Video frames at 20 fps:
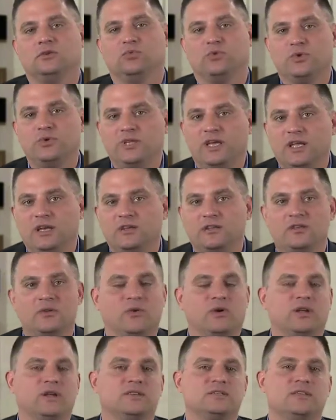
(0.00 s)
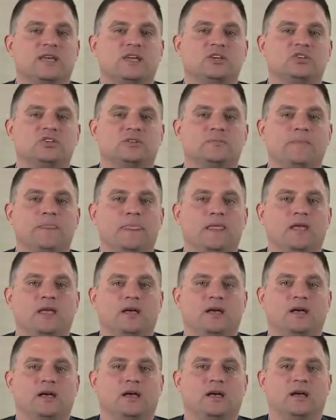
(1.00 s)
routine to the organization,
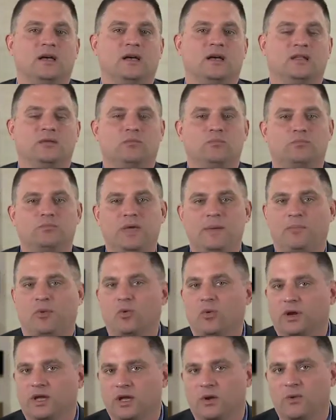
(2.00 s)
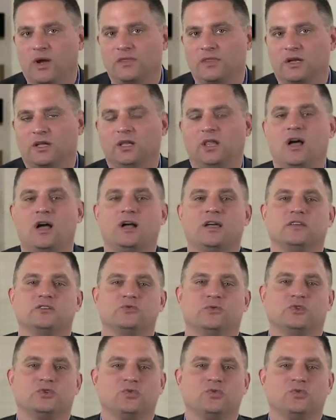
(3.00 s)
people working around the clock as we're